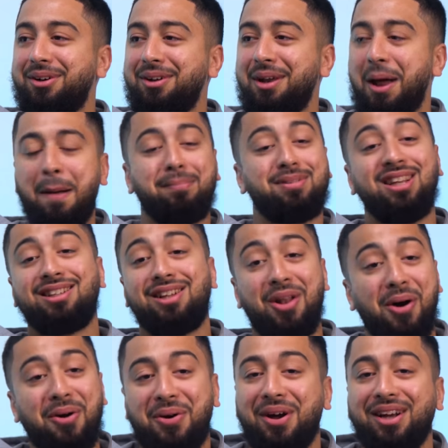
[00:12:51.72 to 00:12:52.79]
on? See, there's a
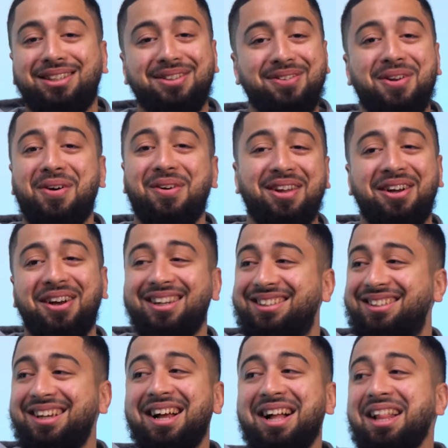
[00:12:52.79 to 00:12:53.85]
lot of questions we don't want to
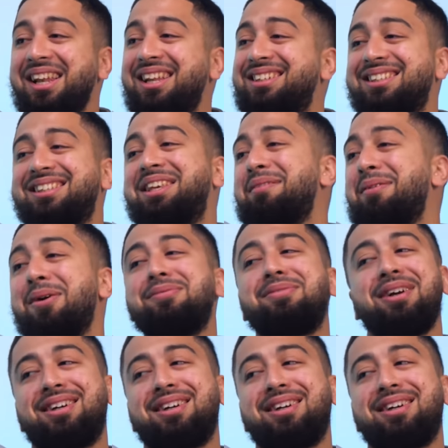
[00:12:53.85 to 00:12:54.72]
go to. Let's just skim over